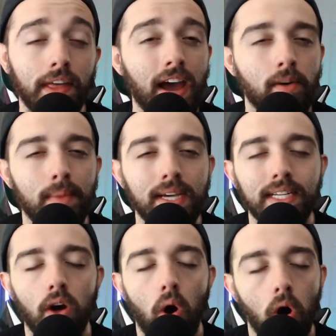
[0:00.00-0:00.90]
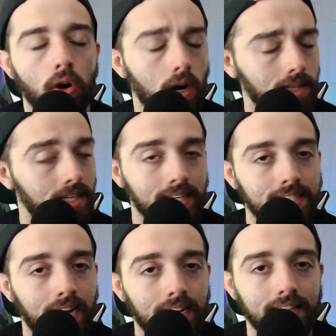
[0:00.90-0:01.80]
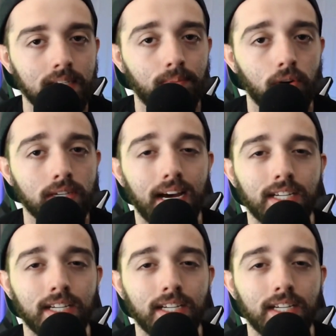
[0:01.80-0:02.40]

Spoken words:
They have amazing art on the inside of these books,